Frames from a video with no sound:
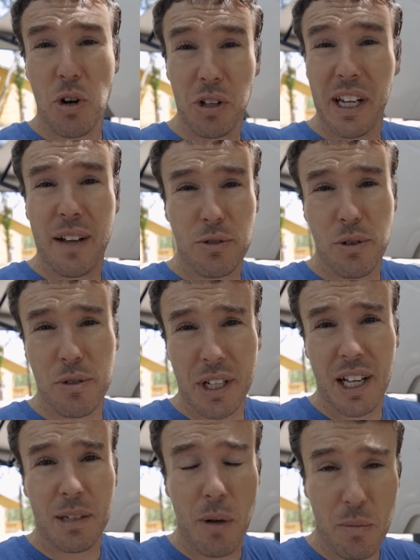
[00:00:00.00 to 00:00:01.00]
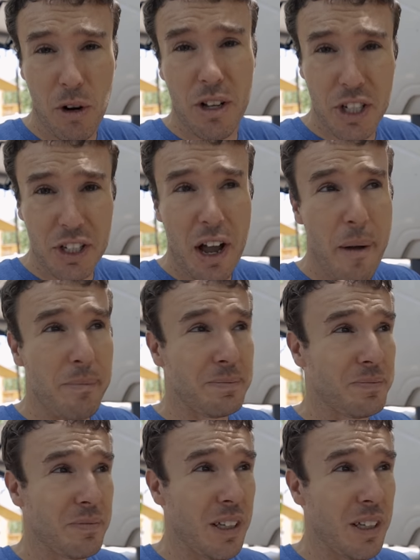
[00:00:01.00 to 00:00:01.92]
early afternoons, kind of like my project time,